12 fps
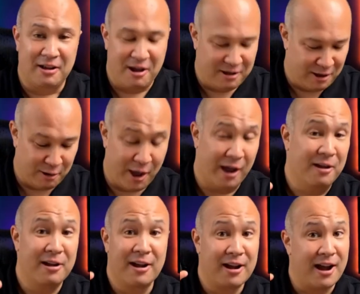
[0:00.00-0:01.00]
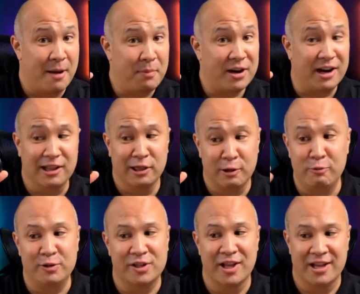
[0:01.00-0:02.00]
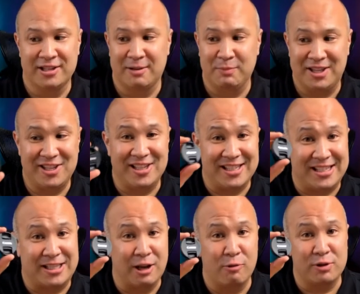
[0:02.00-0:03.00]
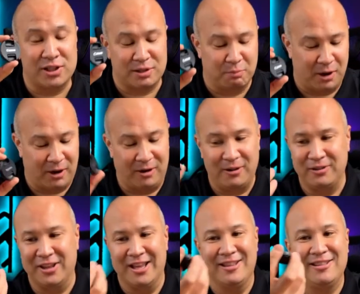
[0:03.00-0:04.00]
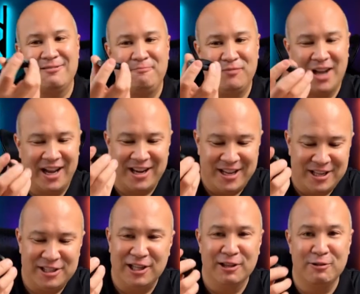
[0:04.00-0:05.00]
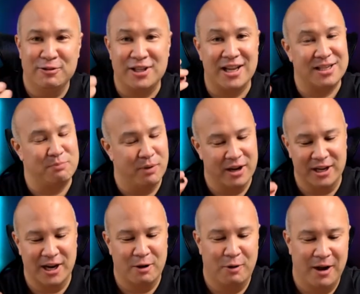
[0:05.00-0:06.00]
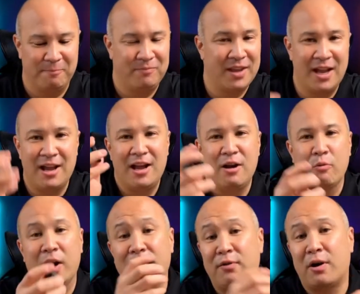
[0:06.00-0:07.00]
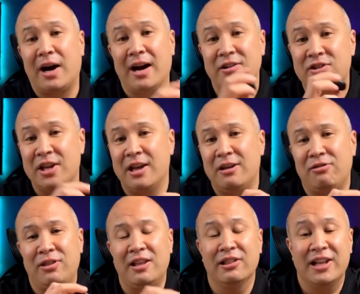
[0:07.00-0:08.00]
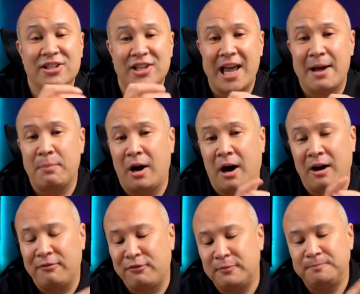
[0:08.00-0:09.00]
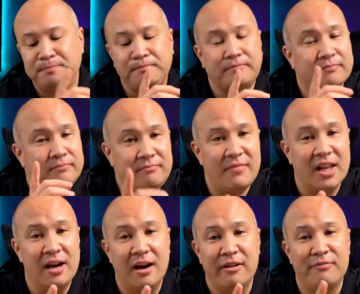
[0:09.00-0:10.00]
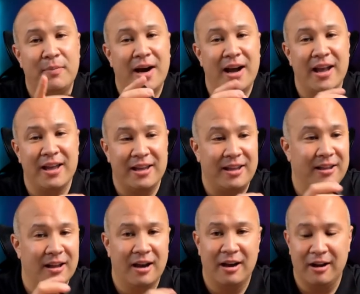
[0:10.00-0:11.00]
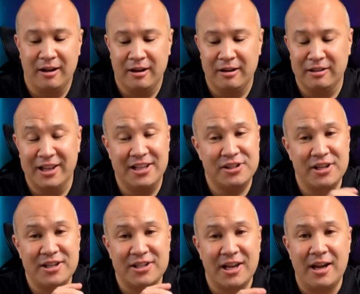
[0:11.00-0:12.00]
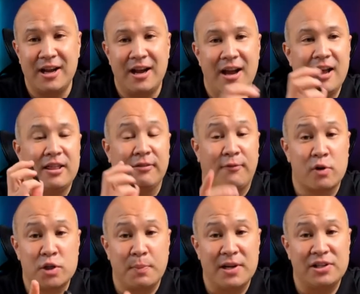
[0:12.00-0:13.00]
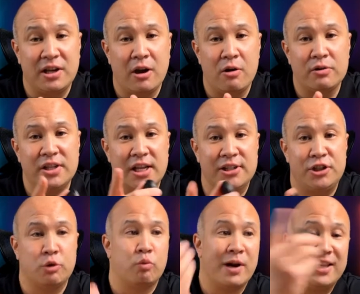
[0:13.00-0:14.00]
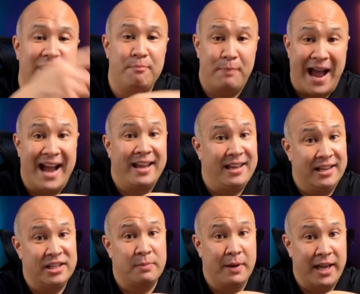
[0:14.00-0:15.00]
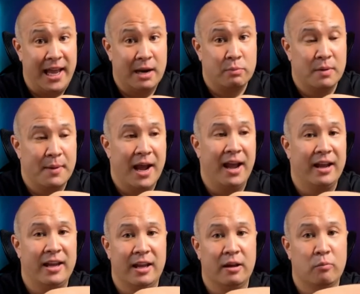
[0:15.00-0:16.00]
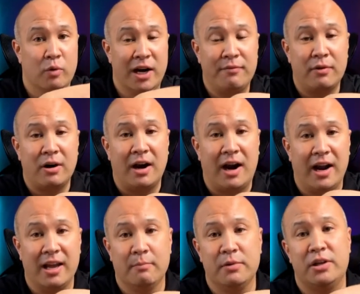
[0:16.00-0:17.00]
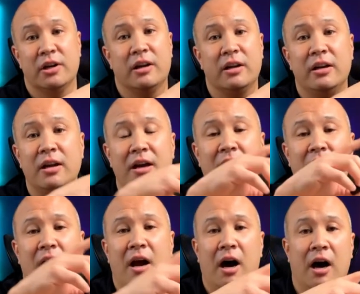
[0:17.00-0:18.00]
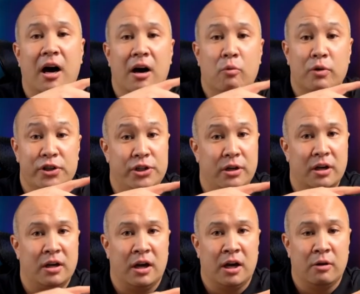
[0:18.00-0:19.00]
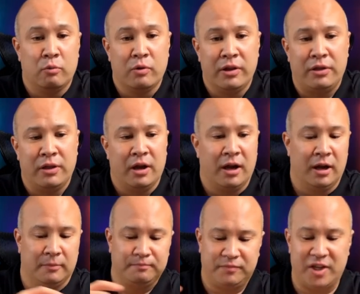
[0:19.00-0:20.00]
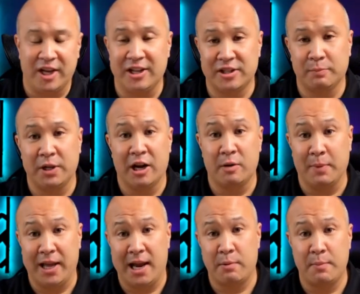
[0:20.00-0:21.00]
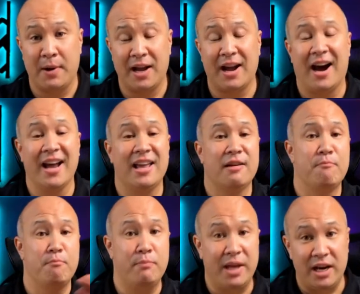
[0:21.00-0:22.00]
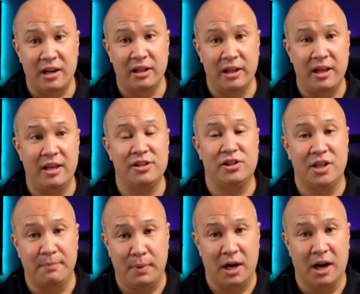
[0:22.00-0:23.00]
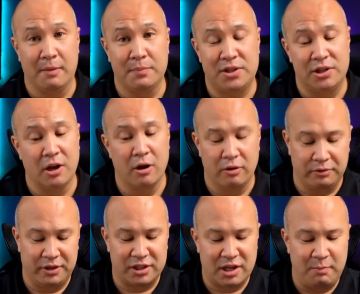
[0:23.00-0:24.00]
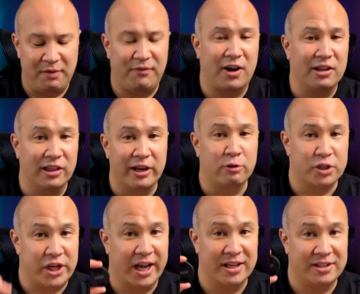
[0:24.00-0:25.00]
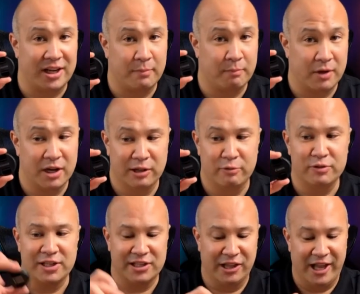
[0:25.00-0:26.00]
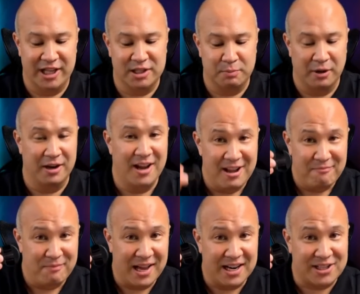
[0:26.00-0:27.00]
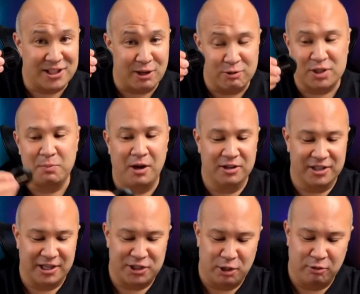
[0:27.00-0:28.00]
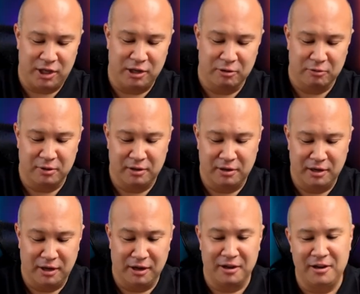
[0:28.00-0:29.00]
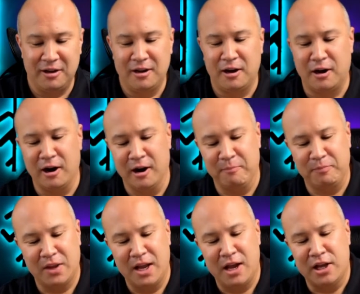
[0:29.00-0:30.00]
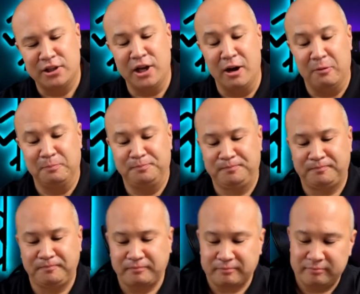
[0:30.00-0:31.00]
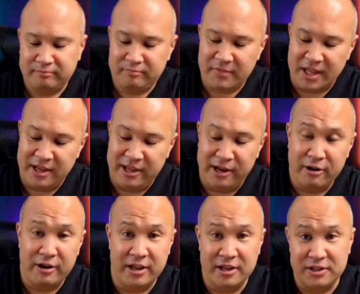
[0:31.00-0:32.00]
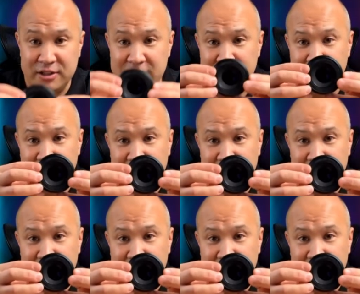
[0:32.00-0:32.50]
Okay, I better not lose this. I mean, this is so small that I can easily lose this, but you know what? Whenever I take lens cap off of my uh, lenses, the first place it goes is directly back into my camera bag. And whenever I am done uh, with, uh, with uh, taking something out of my camera bag, I immediately zip it up. So there's gonna be very little chance that I'm gonna lose this lens, but man, it's so small. It's like so cute. Huh. All right. So here is the,